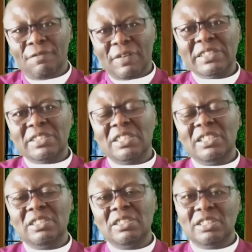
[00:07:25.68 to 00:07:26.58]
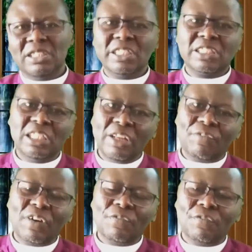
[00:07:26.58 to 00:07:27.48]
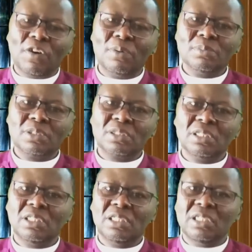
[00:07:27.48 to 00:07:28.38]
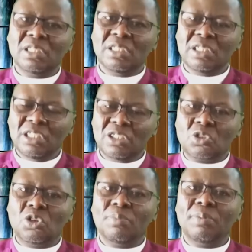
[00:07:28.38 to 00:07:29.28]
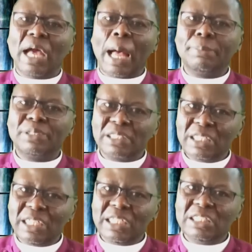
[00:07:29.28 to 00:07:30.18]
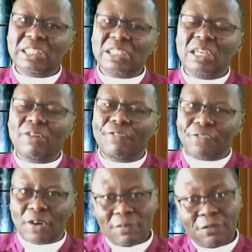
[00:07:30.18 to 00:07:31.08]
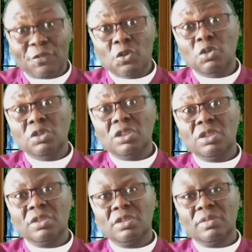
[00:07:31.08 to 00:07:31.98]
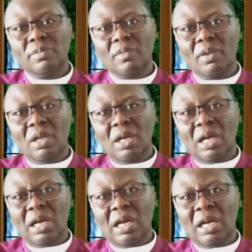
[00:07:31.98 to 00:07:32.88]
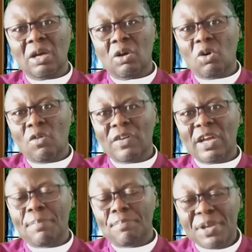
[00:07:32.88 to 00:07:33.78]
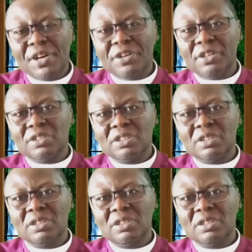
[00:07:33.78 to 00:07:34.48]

Fasting takes different forms. It could be abstinence from food over a period.